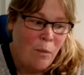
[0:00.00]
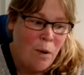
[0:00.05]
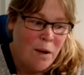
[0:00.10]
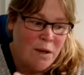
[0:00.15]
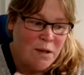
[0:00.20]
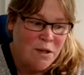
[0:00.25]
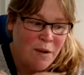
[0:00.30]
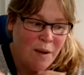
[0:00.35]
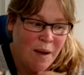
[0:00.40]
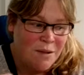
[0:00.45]

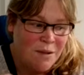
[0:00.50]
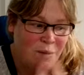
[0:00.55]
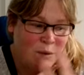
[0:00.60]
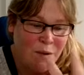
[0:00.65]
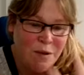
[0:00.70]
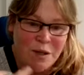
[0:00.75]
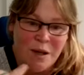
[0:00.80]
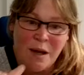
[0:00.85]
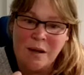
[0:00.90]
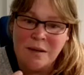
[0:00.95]
Once you get
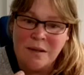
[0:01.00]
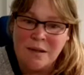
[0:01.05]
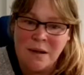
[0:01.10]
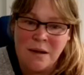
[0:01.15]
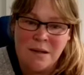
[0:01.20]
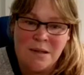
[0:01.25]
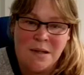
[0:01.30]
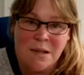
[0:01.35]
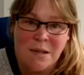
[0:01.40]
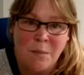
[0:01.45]
to a certain
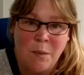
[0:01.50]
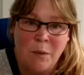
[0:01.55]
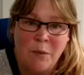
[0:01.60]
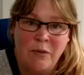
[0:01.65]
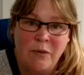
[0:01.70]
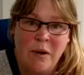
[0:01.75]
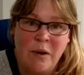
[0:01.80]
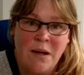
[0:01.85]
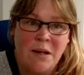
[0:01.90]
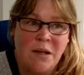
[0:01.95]
size as a
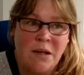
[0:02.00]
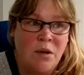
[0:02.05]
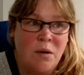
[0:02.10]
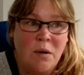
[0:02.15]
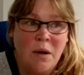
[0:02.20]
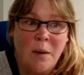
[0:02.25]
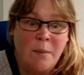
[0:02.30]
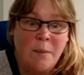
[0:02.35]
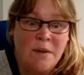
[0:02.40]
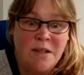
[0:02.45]
provider,
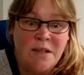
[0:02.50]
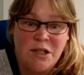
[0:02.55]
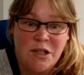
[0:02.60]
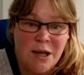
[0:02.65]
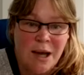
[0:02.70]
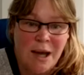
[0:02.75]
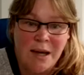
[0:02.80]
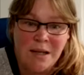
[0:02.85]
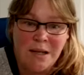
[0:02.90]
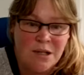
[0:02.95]
your numbers
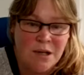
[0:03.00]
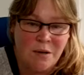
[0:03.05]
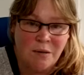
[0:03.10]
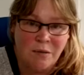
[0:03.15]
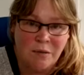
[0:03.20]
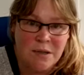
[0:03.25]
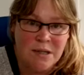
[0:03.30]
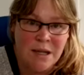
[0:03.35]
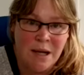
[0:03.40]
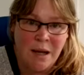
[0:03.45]
change
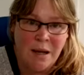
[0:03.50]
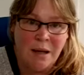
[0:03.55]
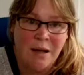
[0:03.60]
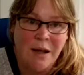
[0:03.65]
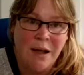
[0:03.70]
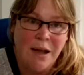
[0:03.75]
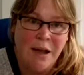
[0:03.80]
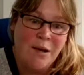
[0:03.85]
every day,